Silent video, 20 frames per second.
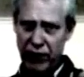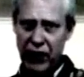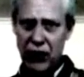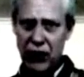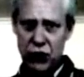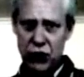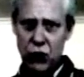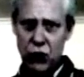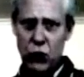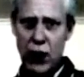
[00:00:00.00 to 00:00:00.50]
We've
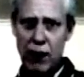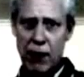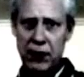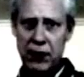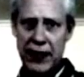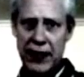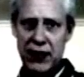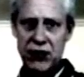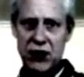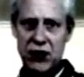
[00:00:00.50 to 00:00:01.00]
got 2 web
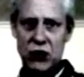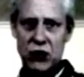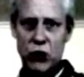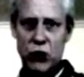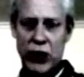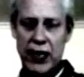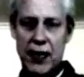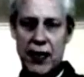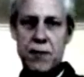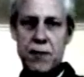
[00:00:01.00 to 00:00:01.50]
links
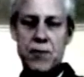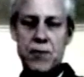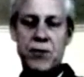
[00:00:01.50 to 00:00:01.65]
this week,